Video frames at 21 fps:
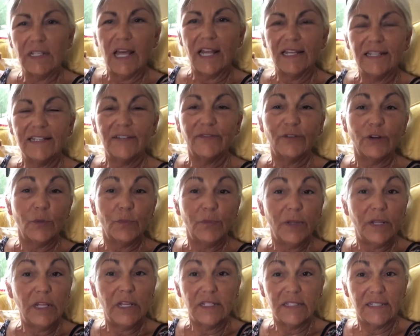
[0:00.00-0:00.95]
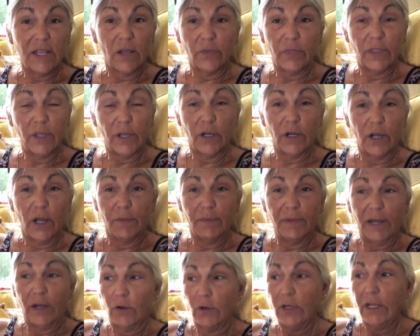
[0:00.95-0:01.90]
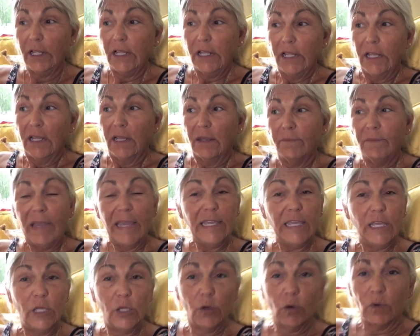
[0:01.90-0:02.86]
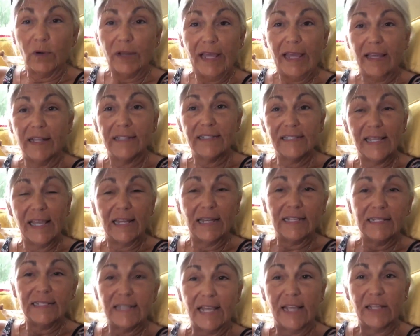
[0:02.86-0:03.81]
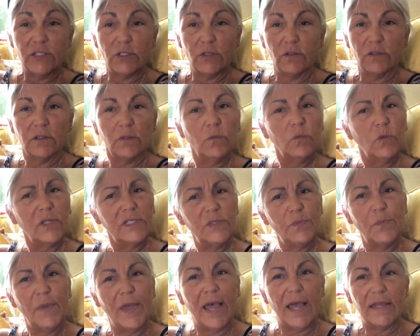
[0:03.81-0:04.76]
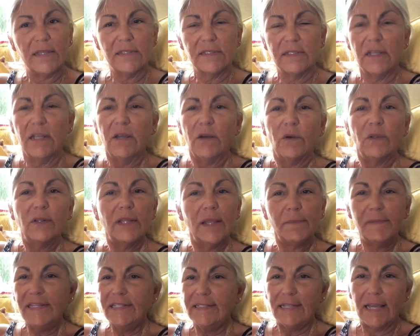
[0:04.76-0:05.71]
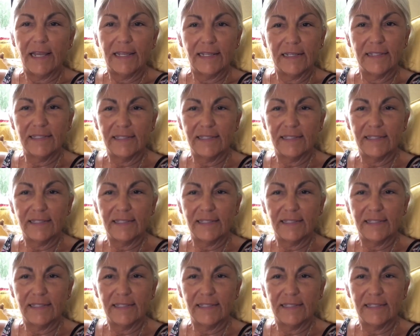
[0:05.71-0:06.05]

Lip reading: a lot of different opinions out there about making your own hand sanitizers and what's best. Let me tell you